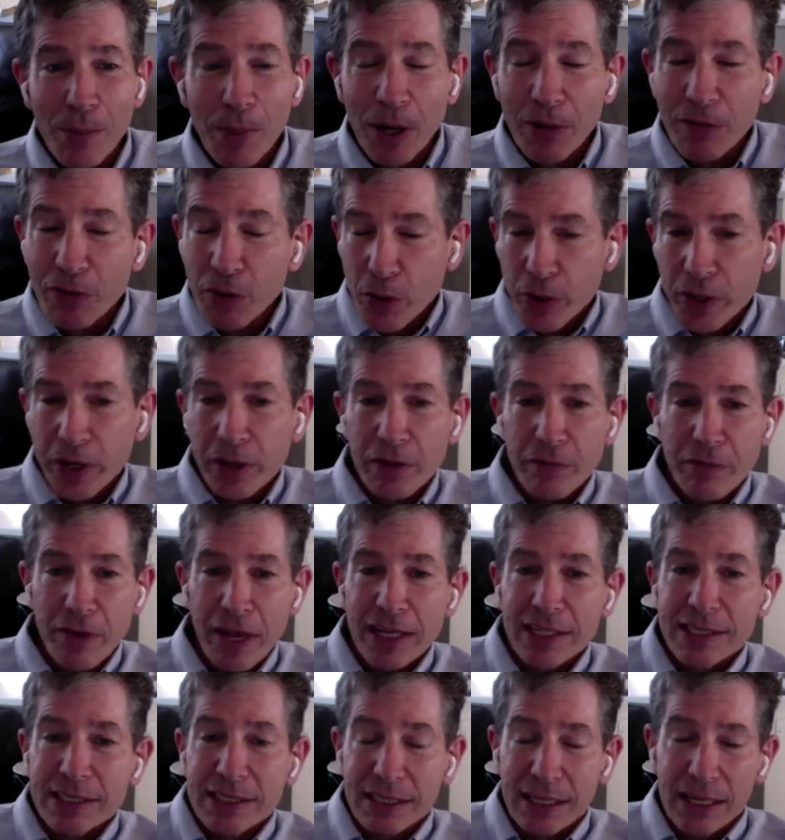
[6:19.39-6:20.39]
But if you're in an
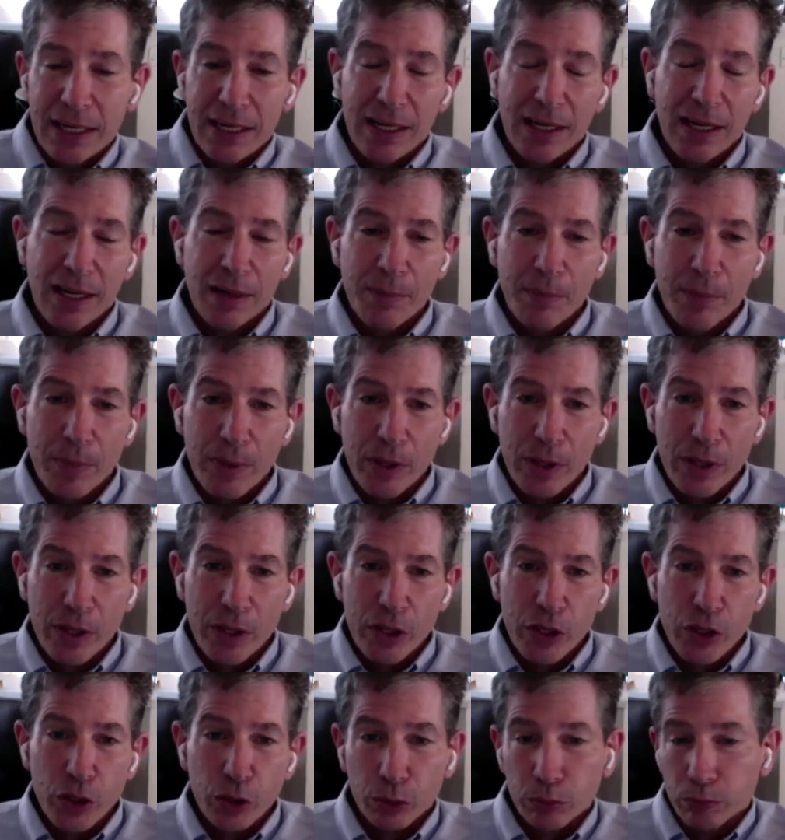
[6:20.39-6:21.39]
event, um,
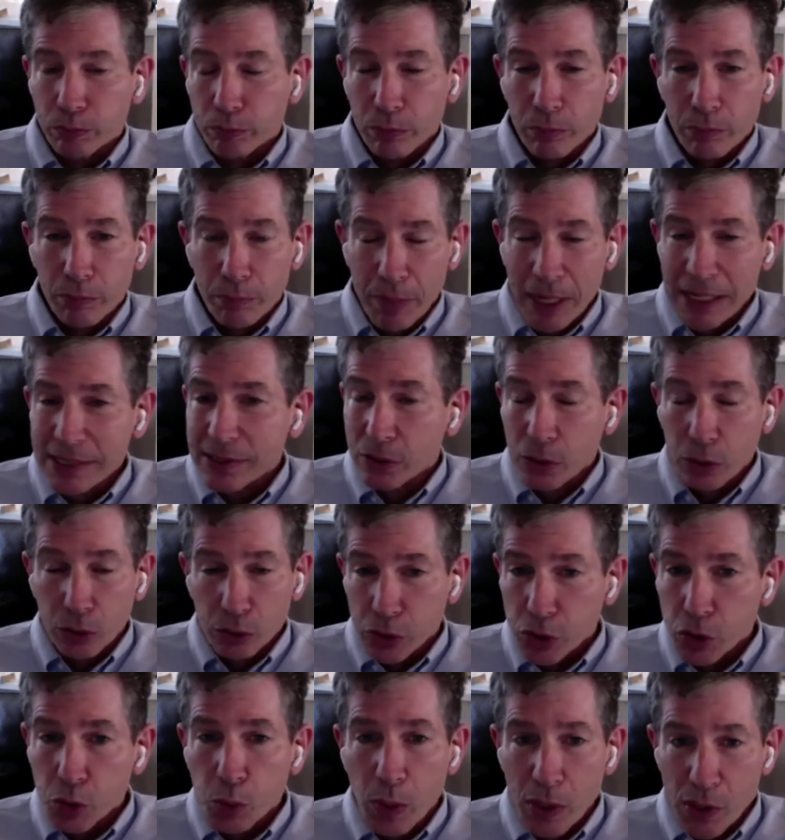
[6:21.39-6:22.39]
you'll basically
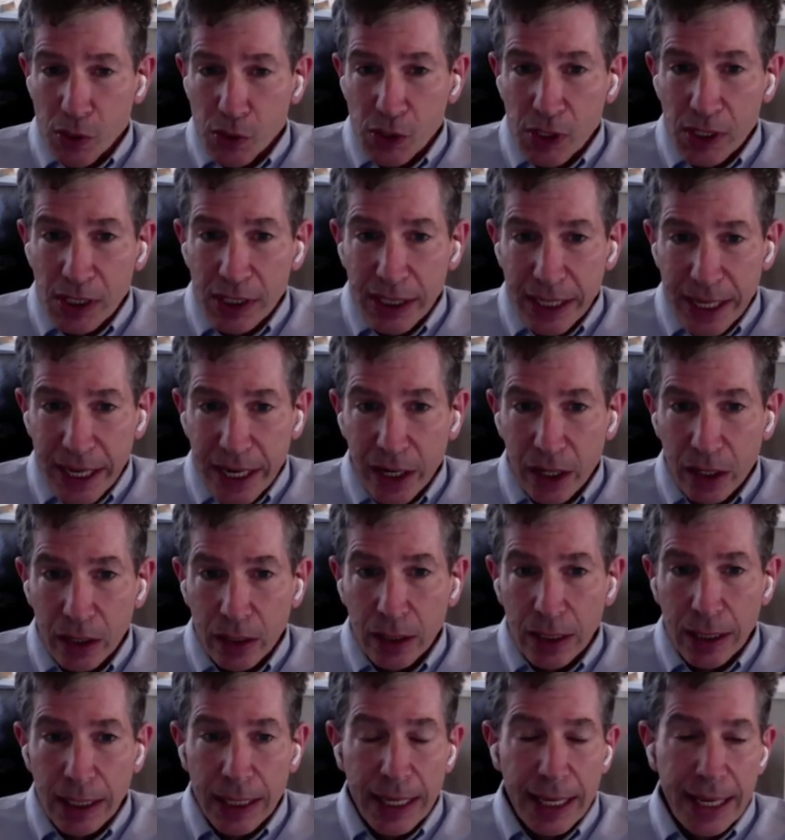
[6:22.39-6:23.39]
you'll just want to seek
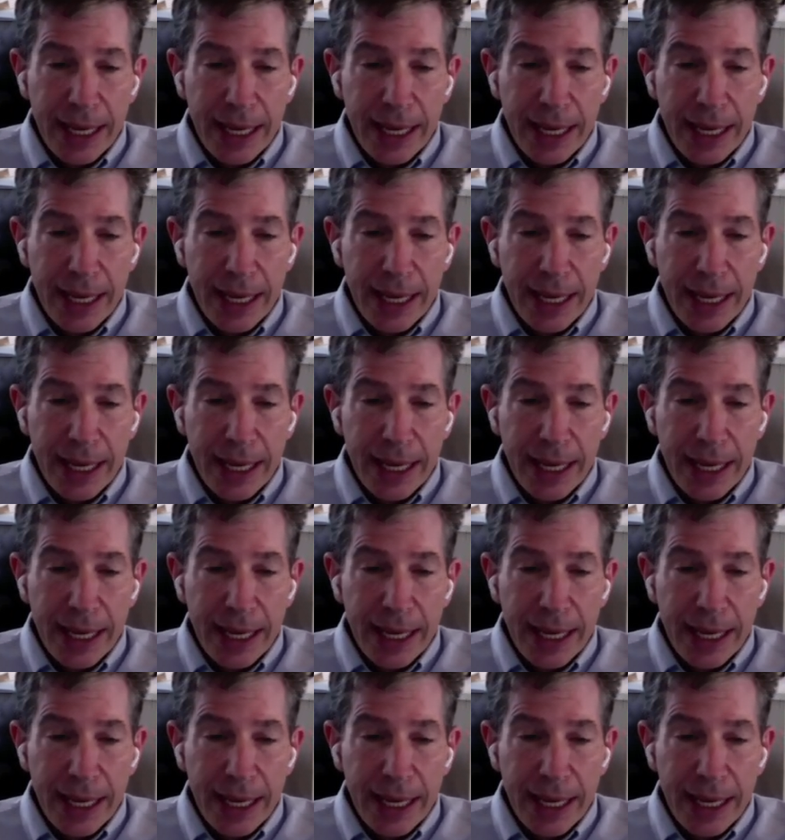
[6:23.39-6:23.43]
care.